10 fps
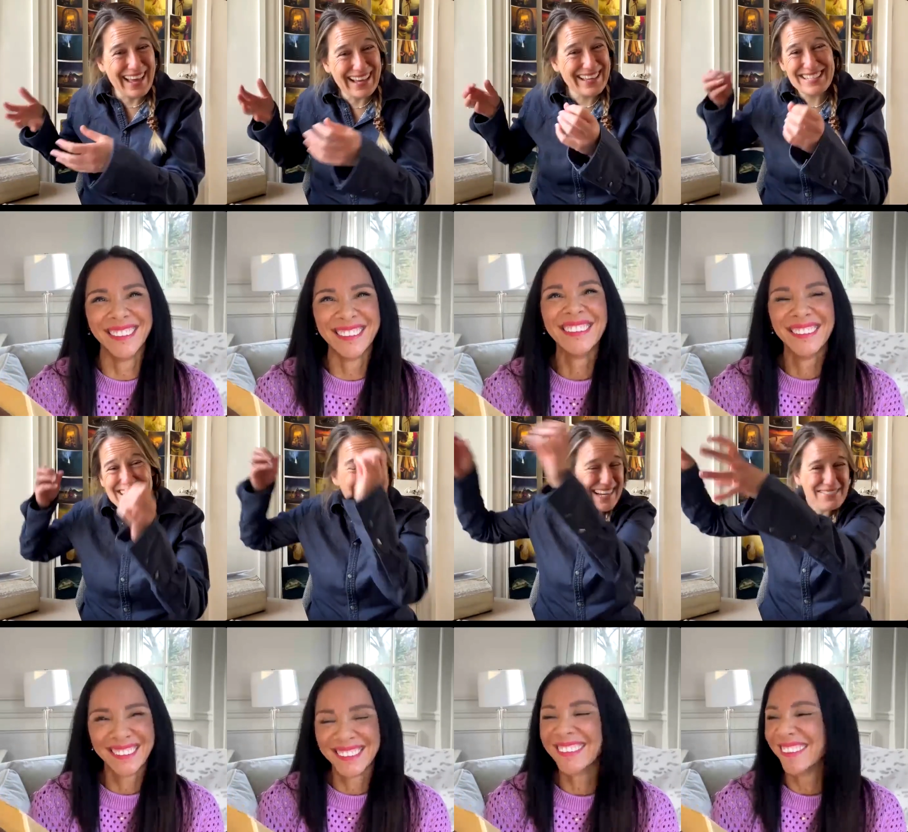Speaker 1: like, he's
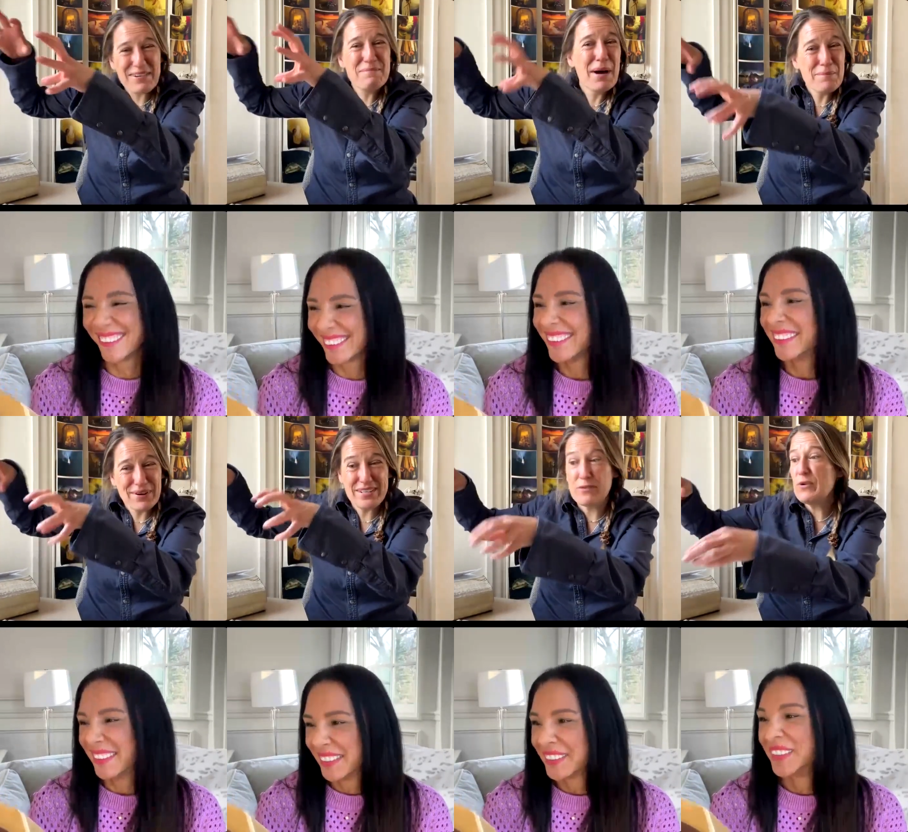like,
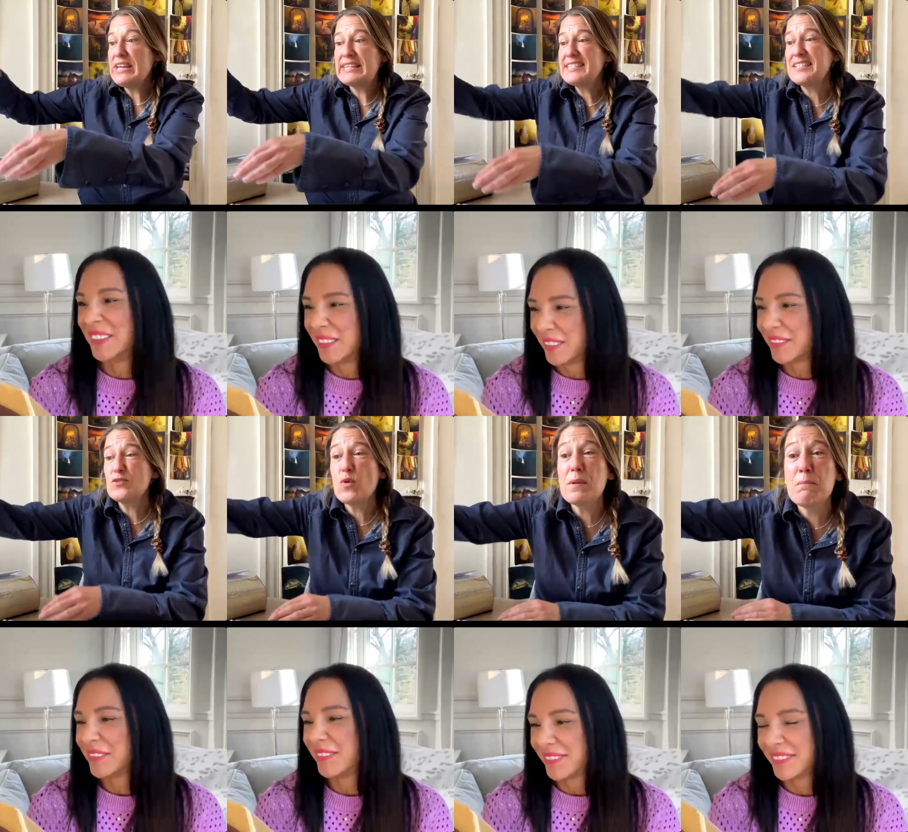remembers that, wait, this is
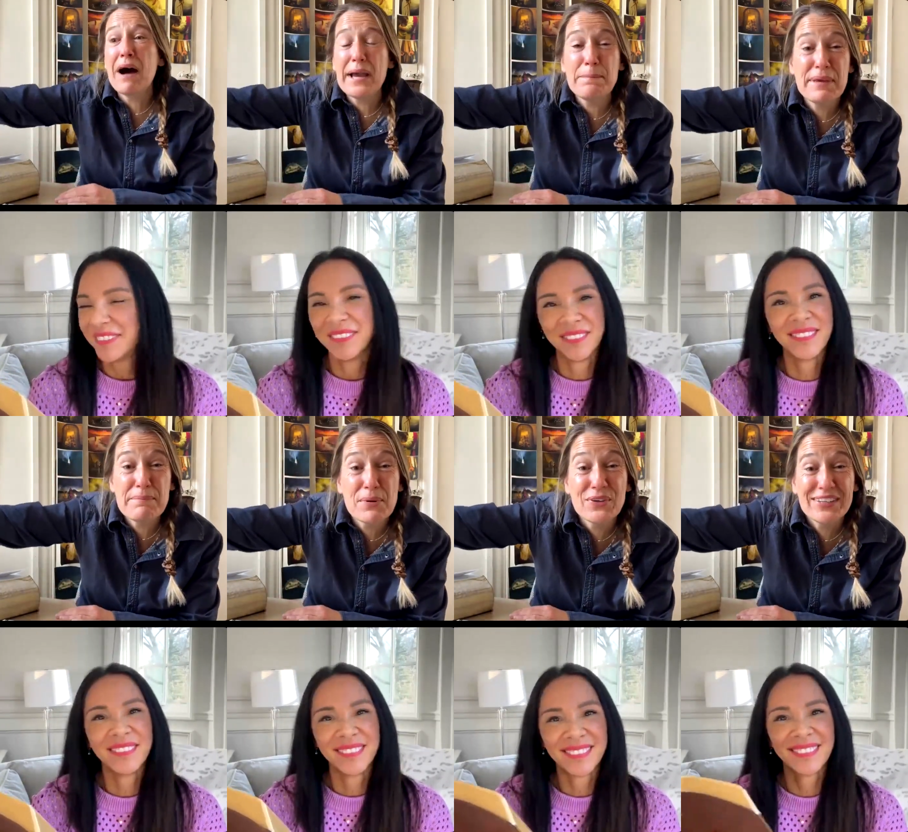what my
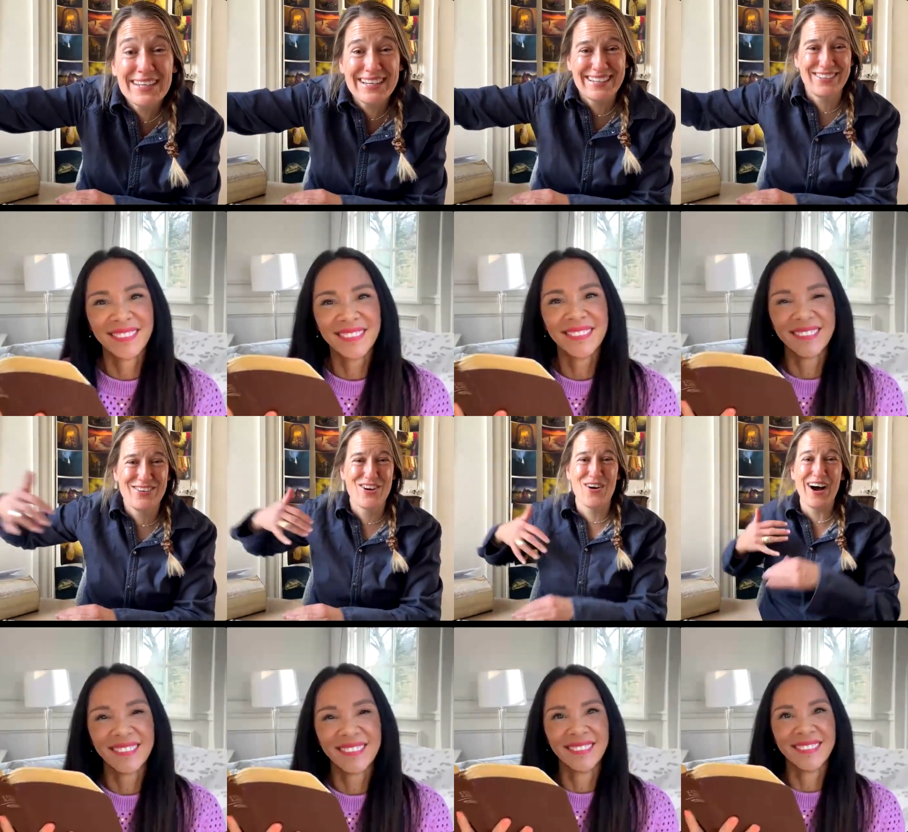people did,
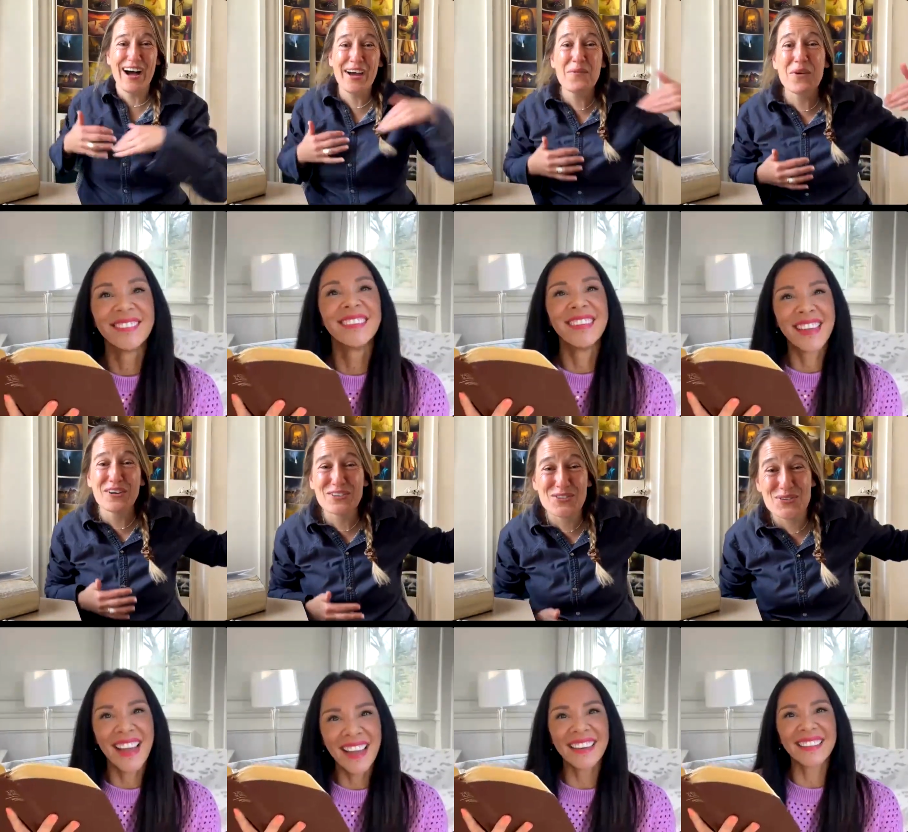you know, yeah. I
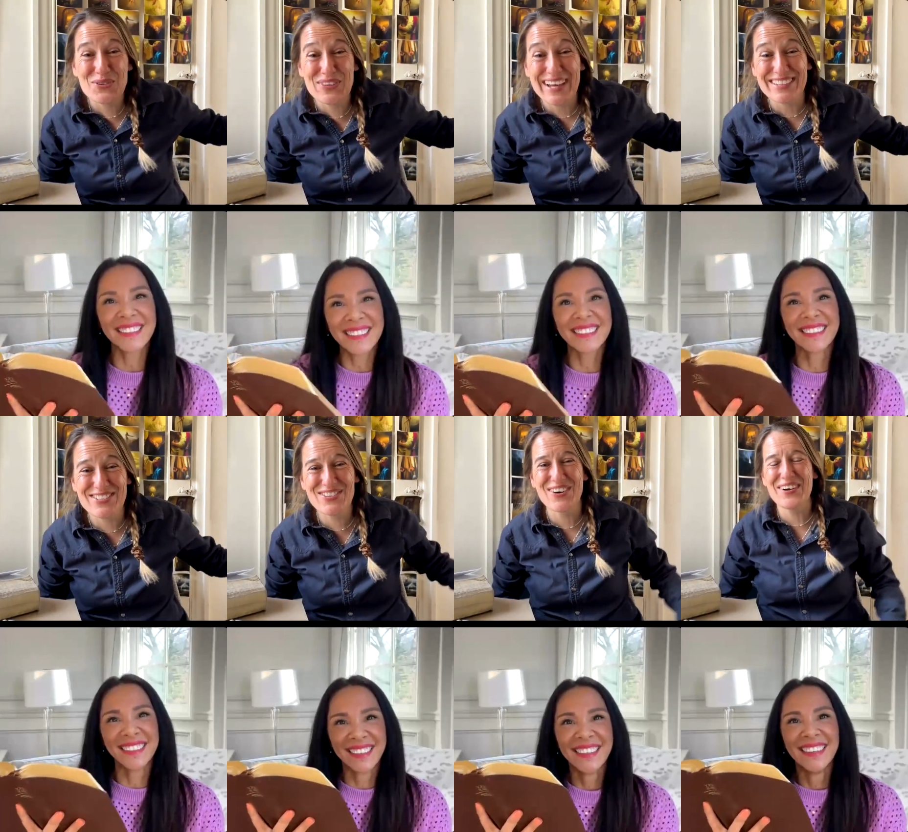want to do that
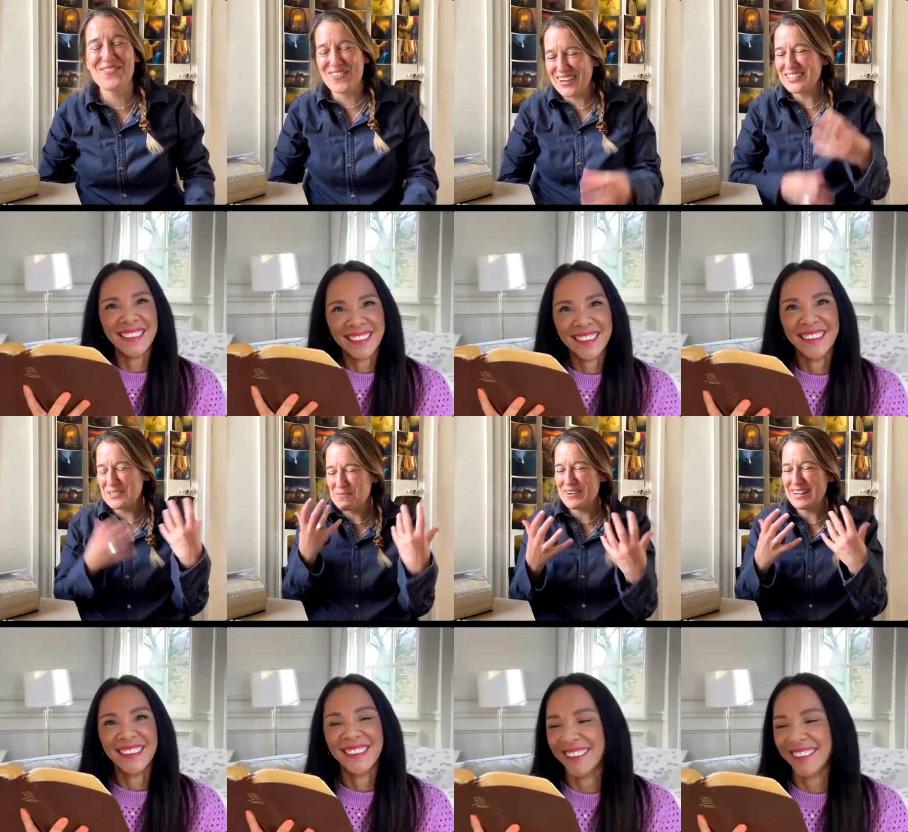too. I want
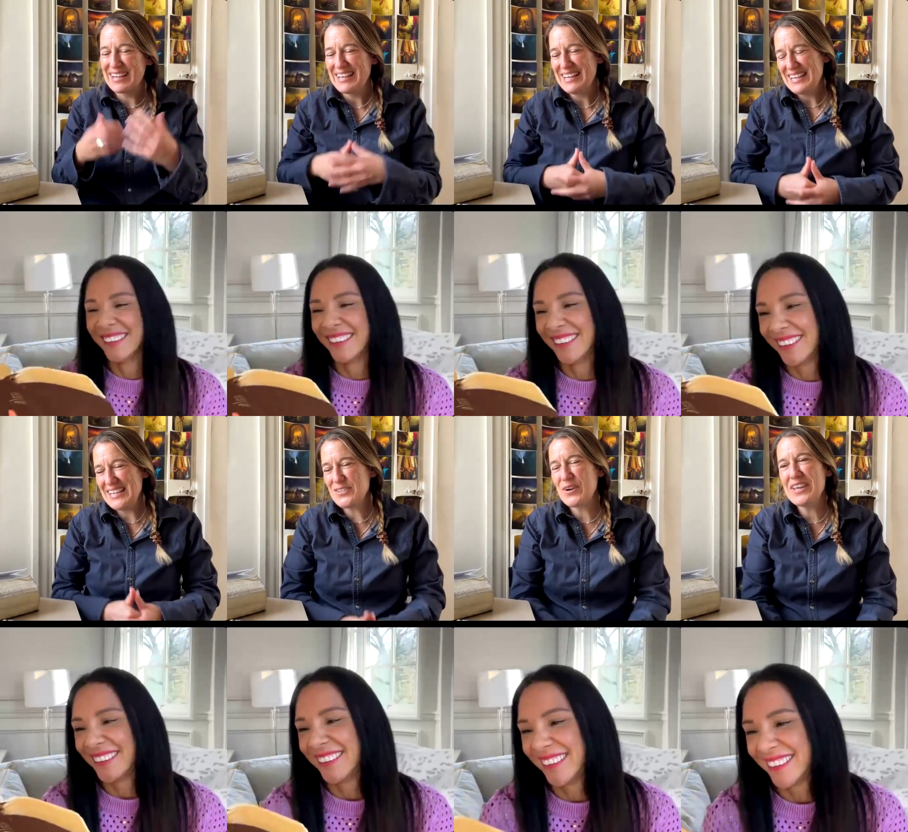to bring
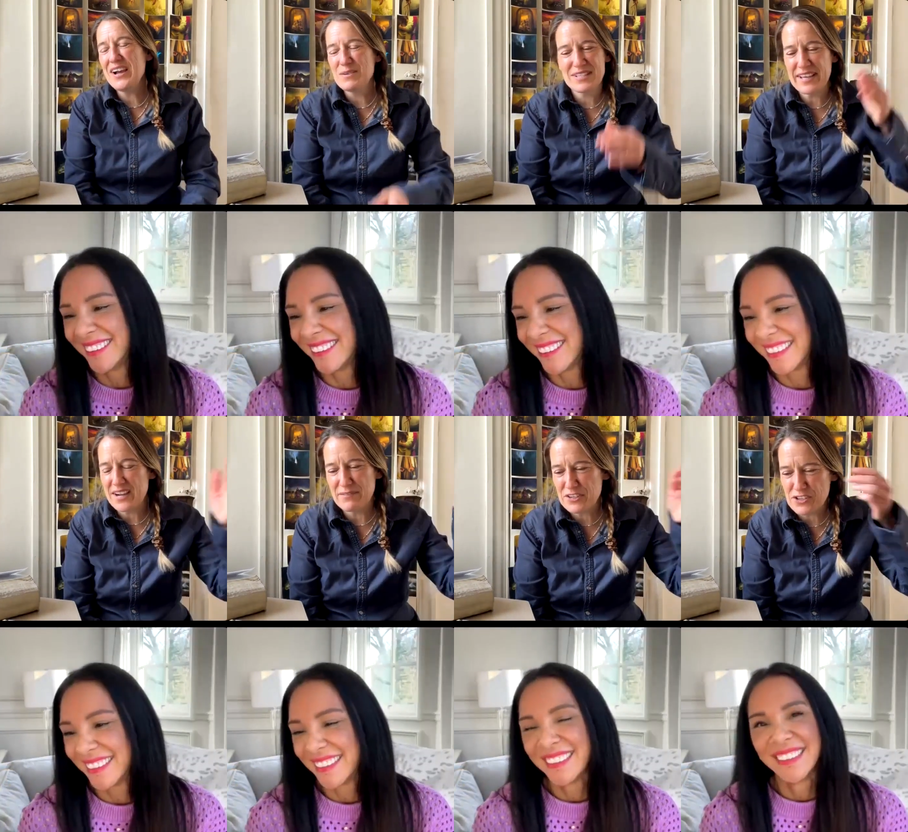Israel. Yeah, it was like
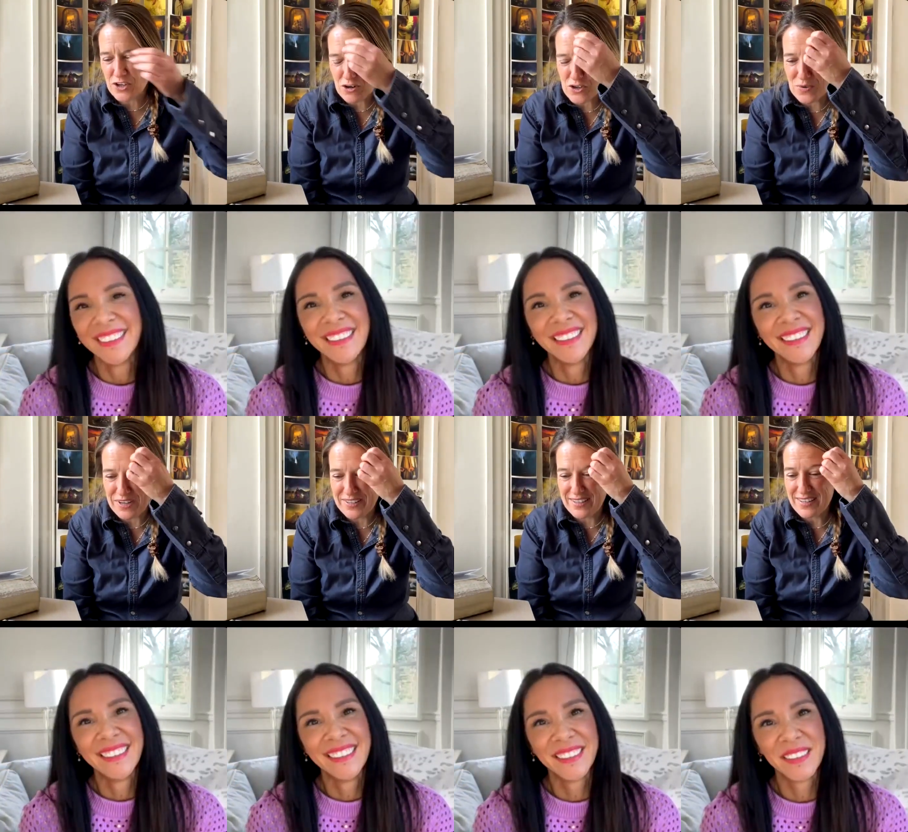after
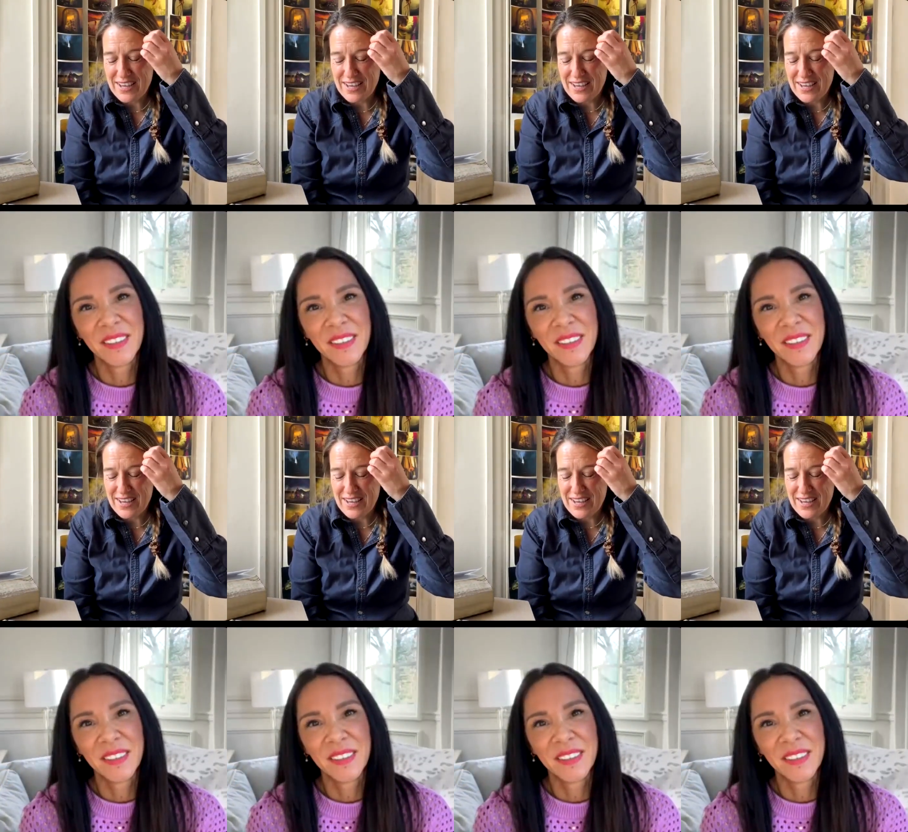Joshua that